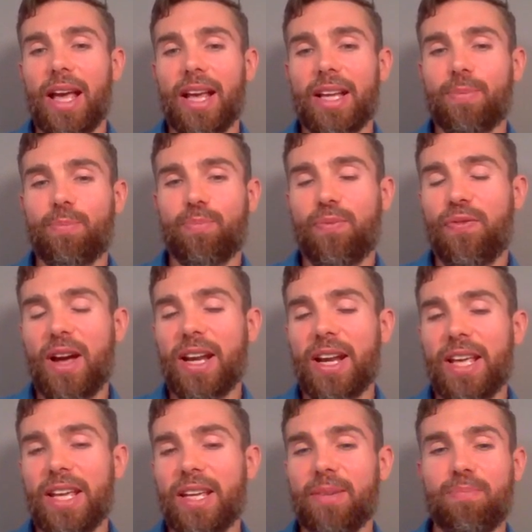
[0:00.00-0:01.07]
it's
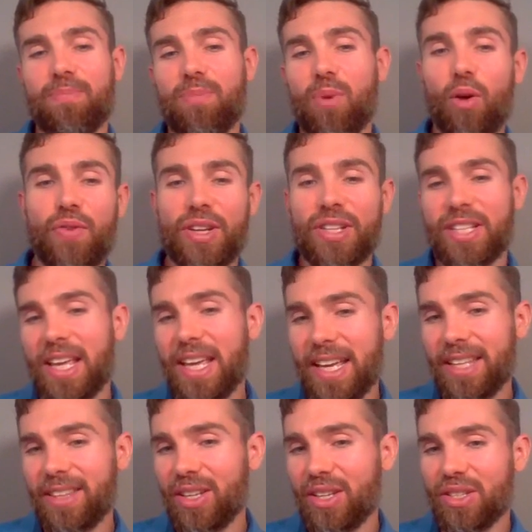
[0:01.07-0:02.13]
fairly obvious
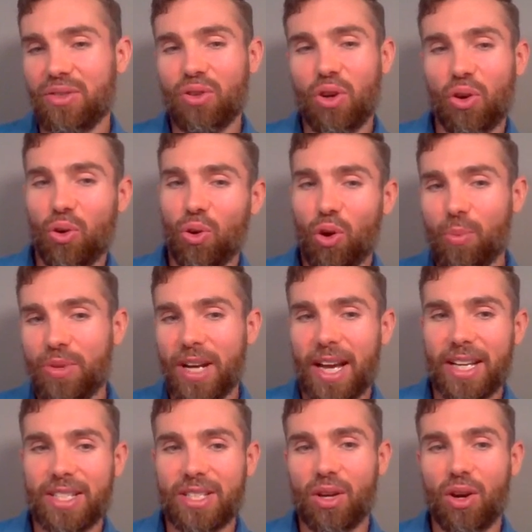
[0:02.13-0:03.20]
here that not all
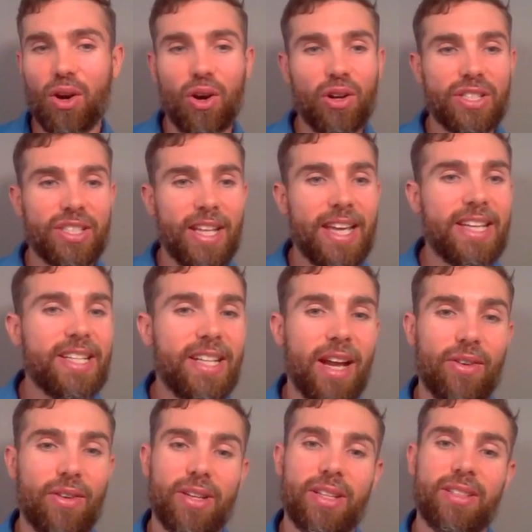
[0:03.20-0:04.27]
objects are
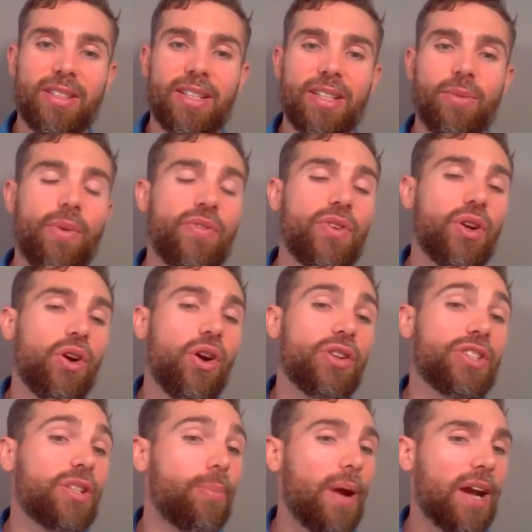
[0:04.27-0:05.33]
stationary with
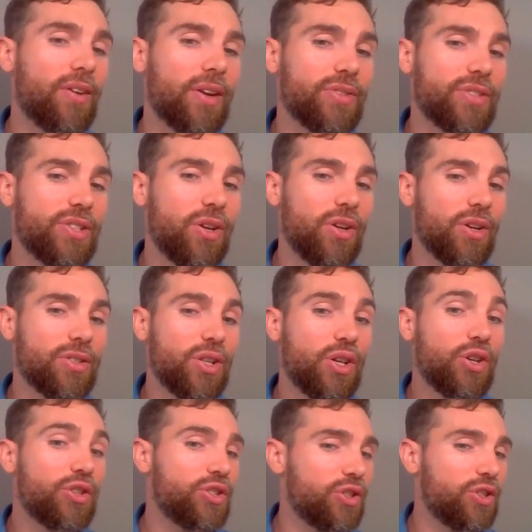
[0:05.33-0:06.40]
regard to the background stars.
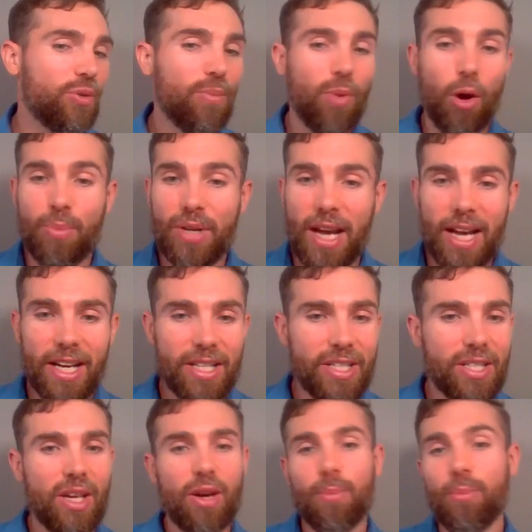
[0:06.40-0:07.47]
Some
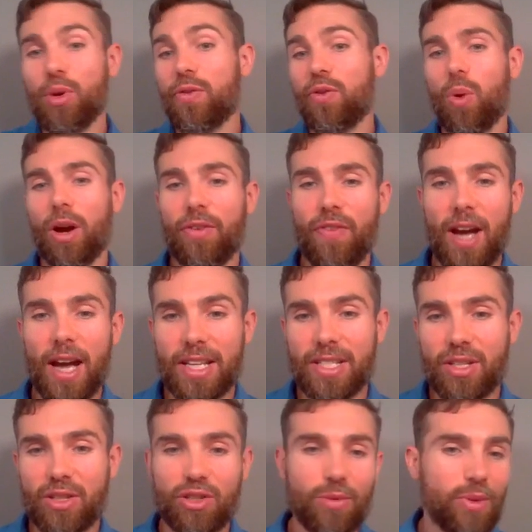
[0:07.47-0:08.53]
objects move quite
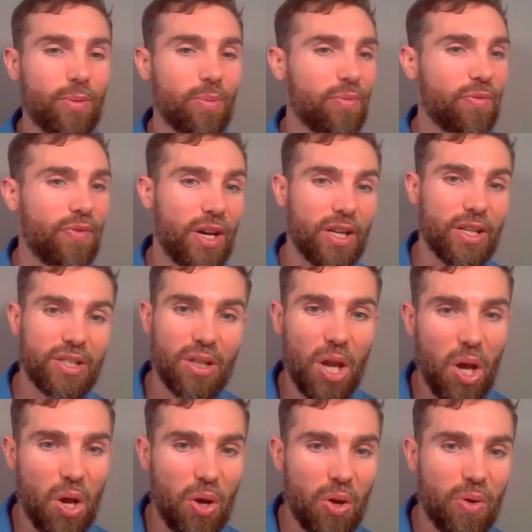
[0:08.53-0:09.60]
fast, some of them fairly
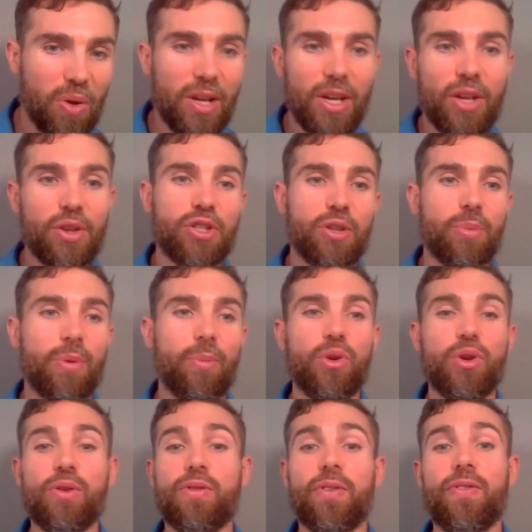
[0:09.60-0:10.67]
slow, some of them
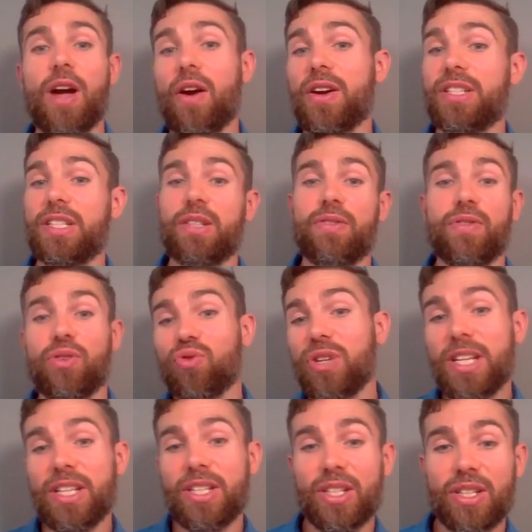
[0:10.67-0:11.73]
move for various different
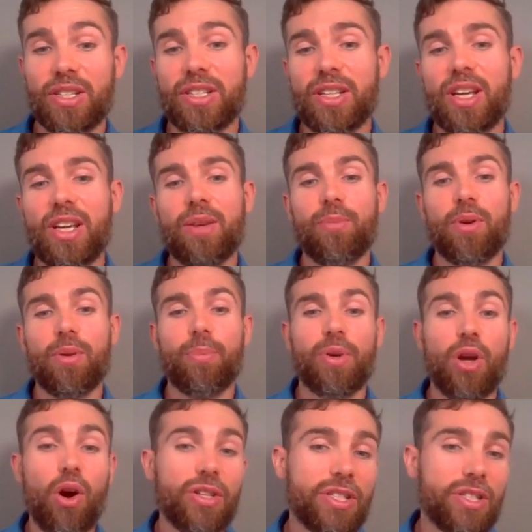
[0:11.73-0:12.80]
reasons, but
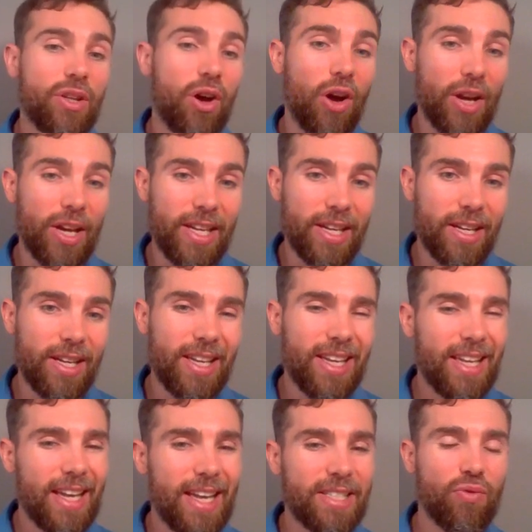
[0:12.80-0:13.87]
Barnard's star here
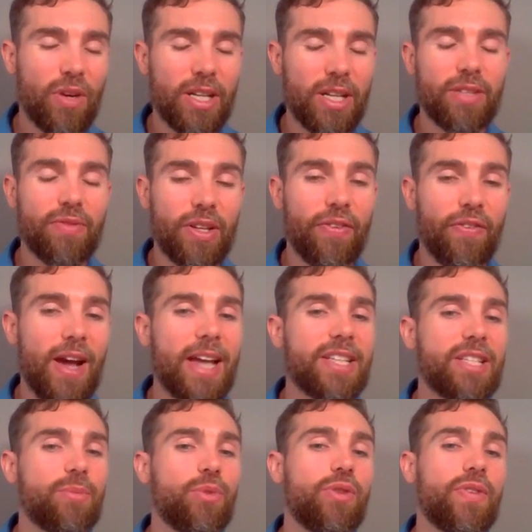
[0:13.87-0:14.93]
is a relatively
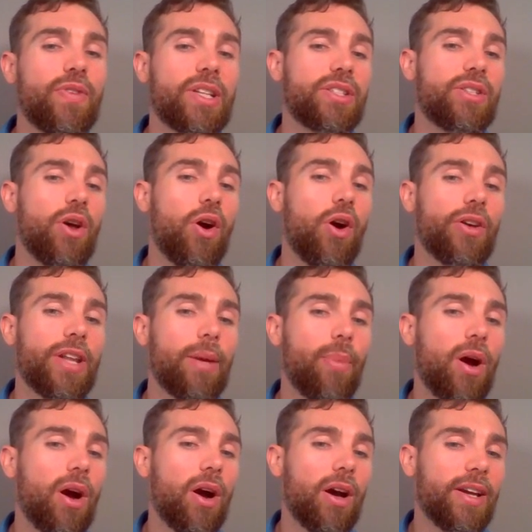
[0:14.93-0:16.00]
fast moving star
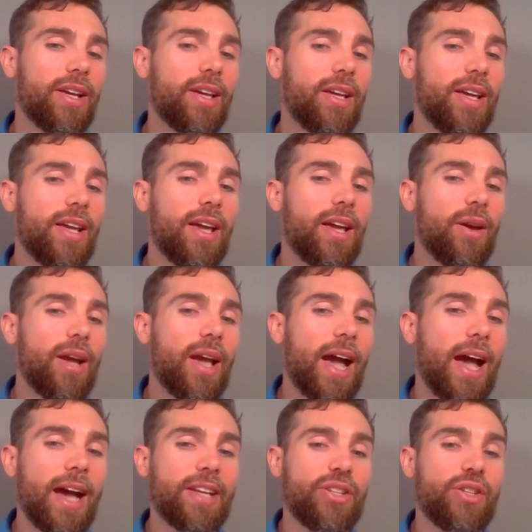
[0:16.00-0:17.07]
nearby,
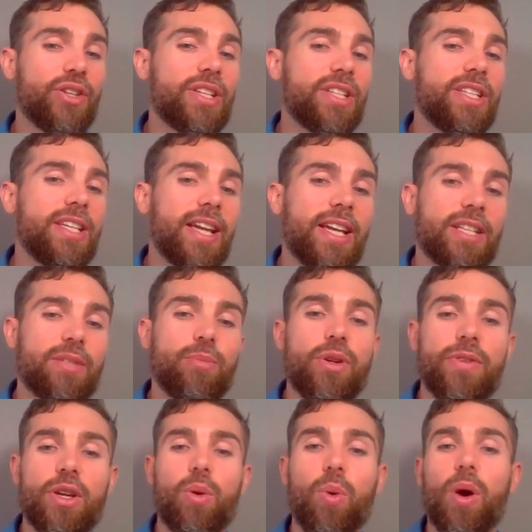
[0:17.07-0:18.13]
and you can see it's
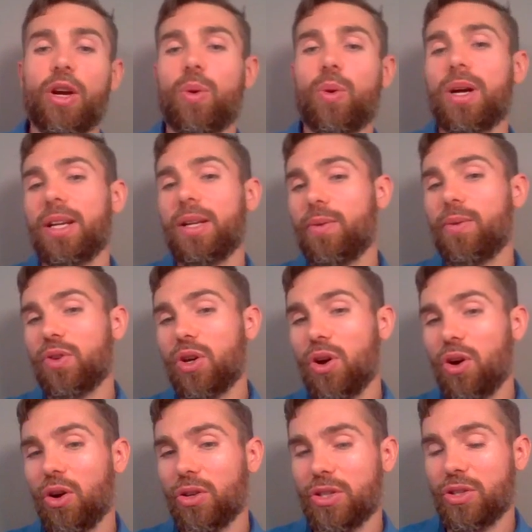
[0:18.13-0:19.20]
moving quite quickly with
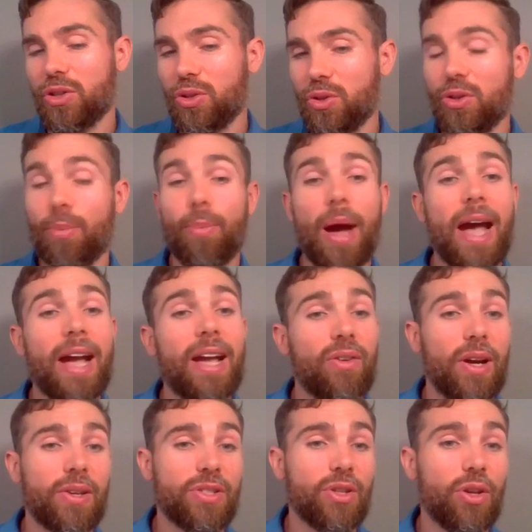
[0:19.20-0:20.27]
regards to the
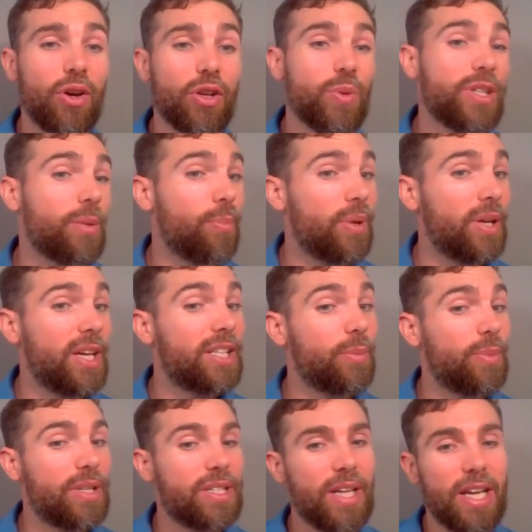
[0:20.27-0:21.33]
background stars, which appear
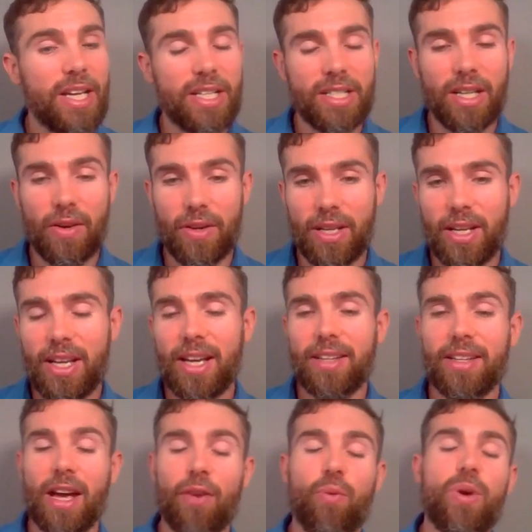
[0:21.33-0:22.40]
to be stationary.
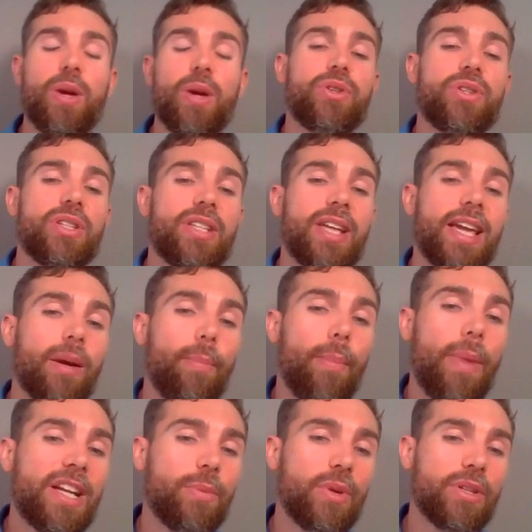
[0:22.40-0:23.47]
Now, if we were to take a
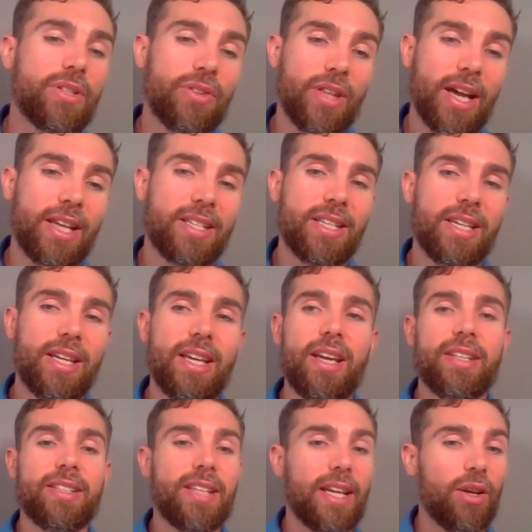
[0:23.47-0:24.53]
measurement of that,
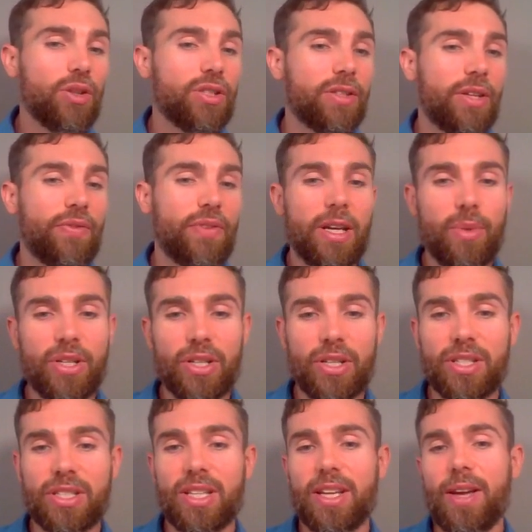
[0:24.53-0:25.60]
take lots of different
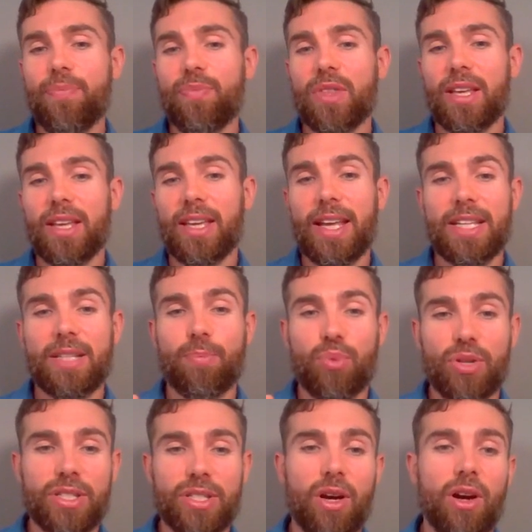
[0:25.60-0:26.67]
images, get its
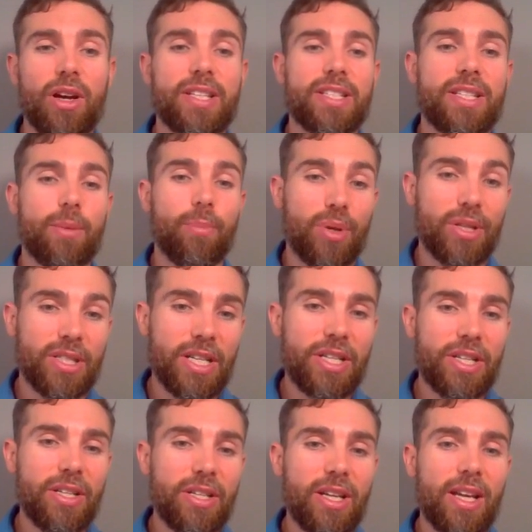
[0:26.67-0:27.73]
precise
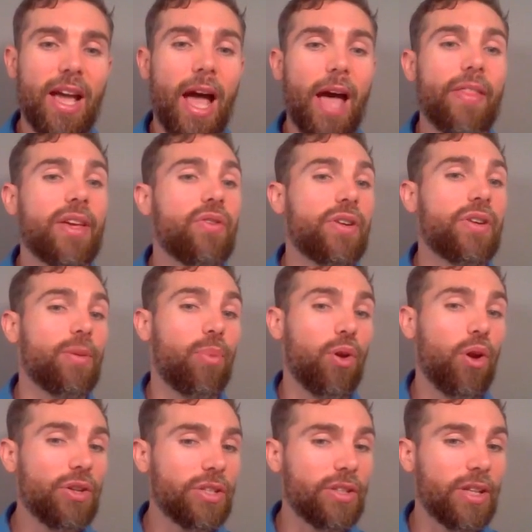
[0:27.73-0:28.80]
position, and then create a
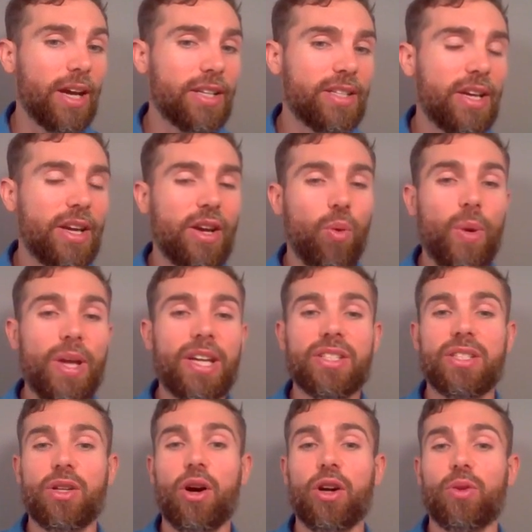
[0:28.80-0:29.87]
plot of that, we
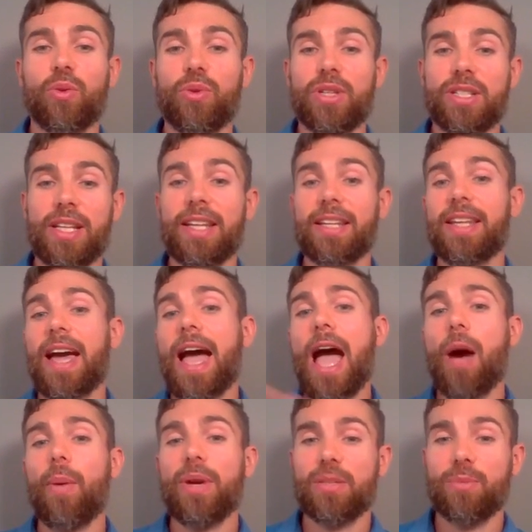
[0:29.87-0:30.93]
can start to understand how